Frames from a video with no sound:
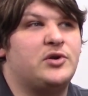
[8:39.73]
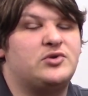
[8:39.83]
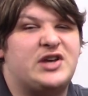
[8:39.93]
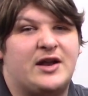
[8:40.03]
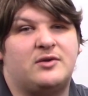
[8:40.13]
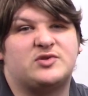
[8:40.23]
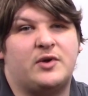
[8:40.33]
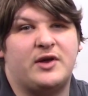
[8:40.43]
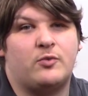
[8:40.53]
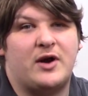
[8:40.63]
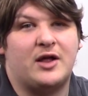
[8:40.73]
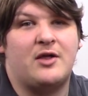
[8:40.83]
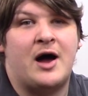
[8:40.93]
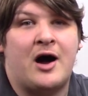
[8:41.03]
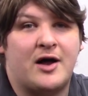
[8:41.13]
blue channel is really running a
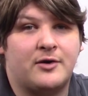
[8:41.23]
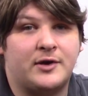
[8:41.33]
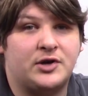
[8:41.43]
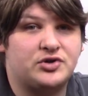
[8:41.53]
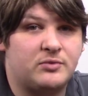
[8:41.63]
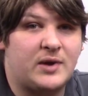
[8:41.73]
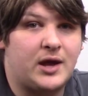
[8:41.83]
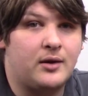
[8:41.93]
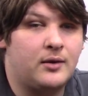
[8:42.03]
lot hotter than it should be.